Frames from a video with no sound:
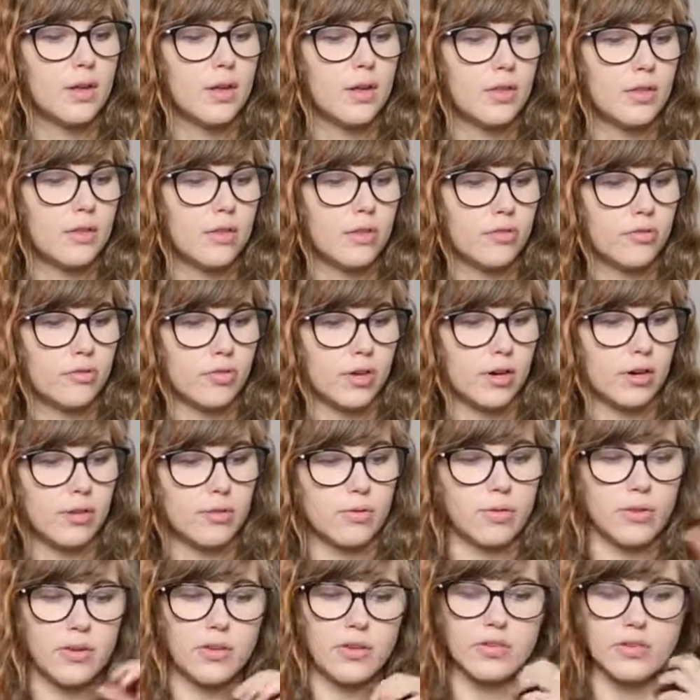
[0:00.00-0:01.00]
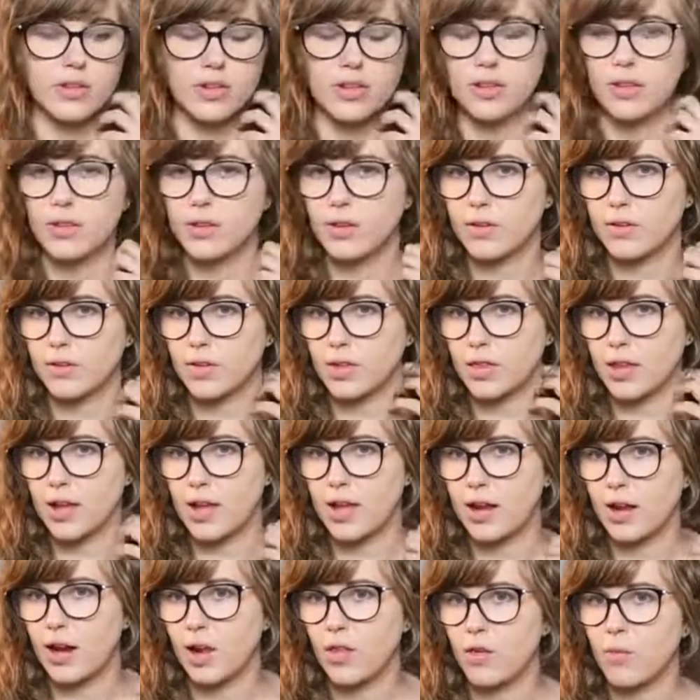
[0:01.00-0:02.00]
string noise and things like
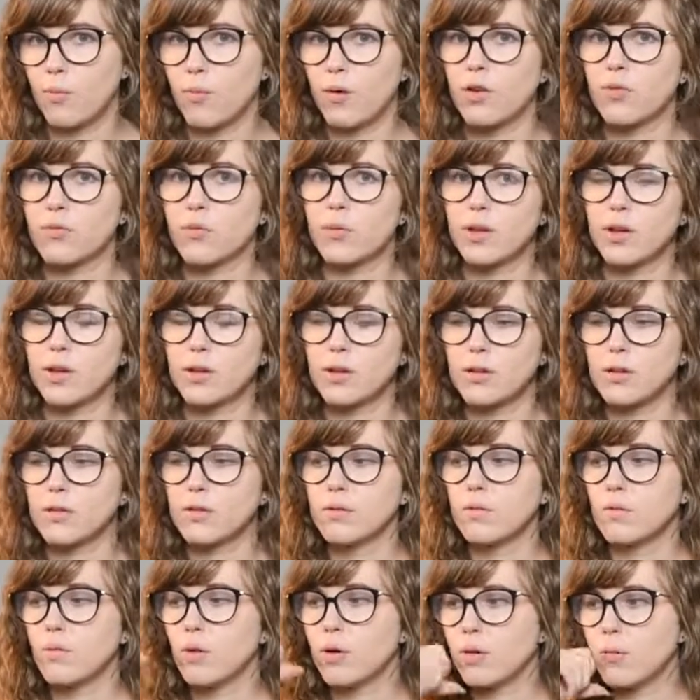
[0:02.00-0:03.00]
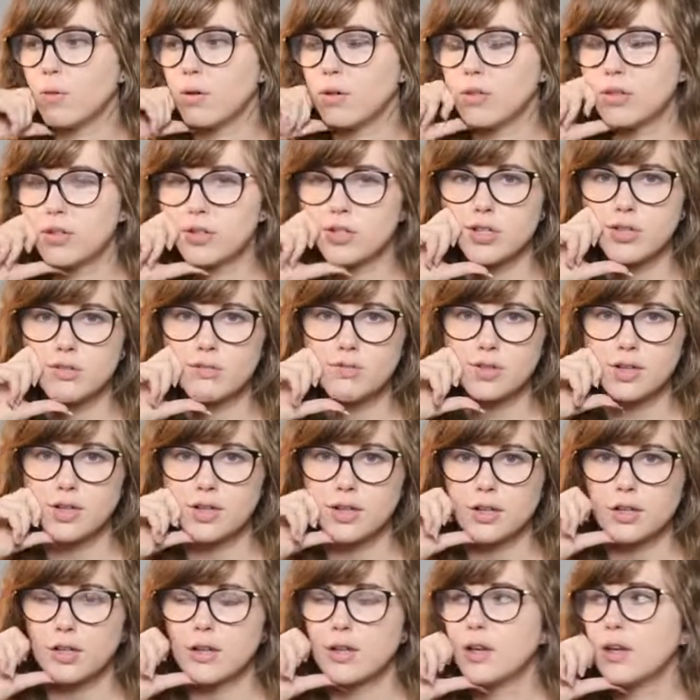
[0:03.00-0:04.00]
that, and other ways we can work with the
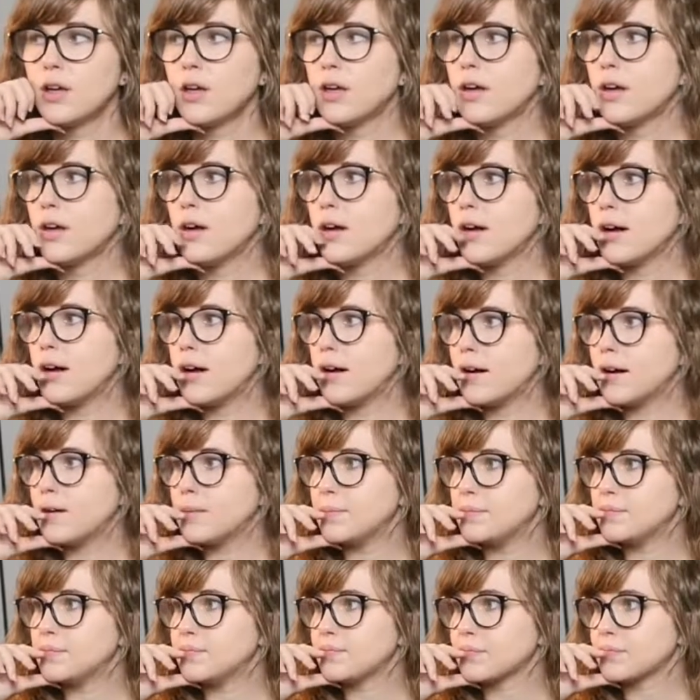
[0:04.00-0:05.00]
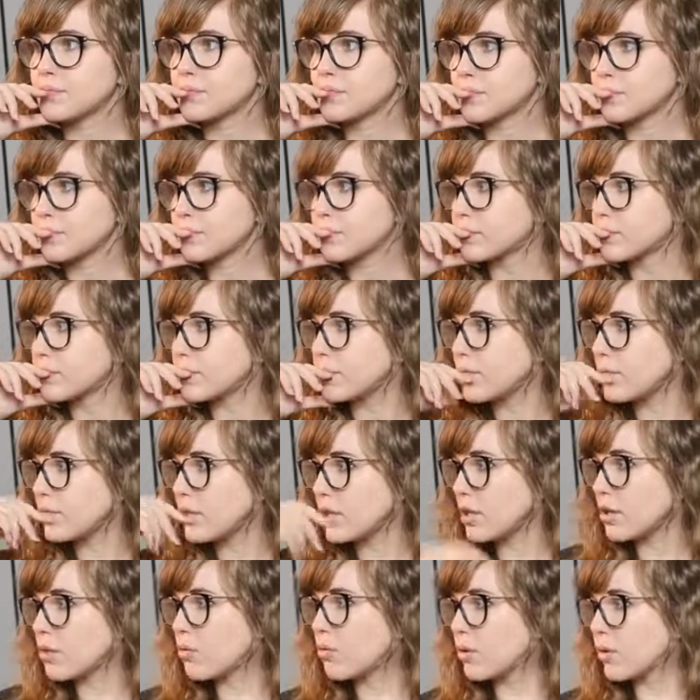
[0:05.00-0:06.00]
shifting.
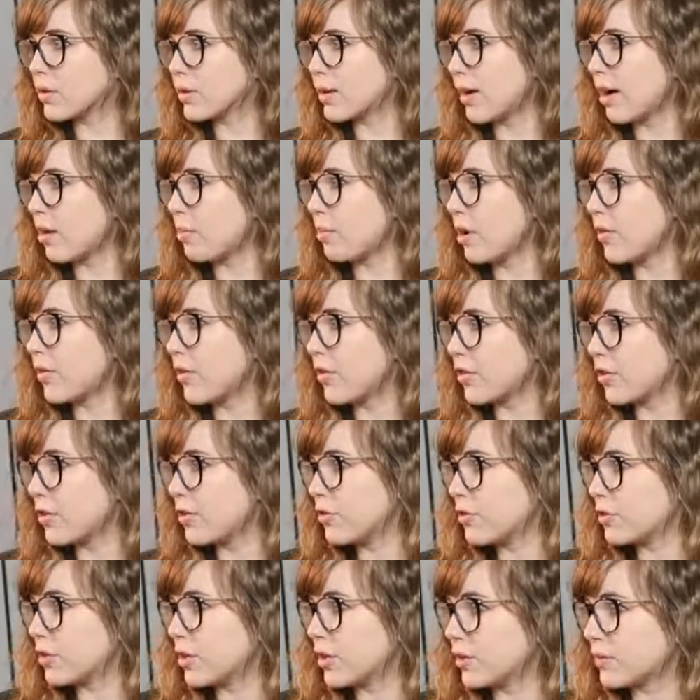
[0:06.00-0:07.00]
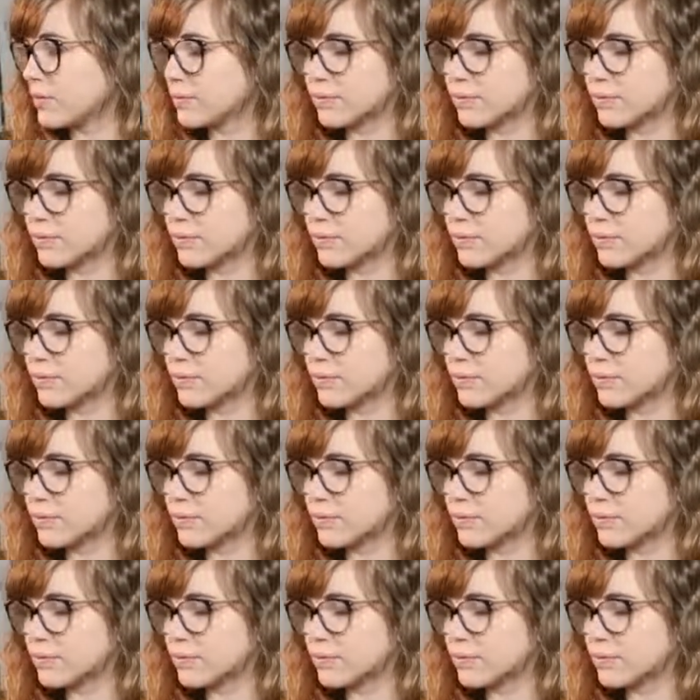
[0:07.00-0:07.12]
Cool, now I'm on the 3rd string.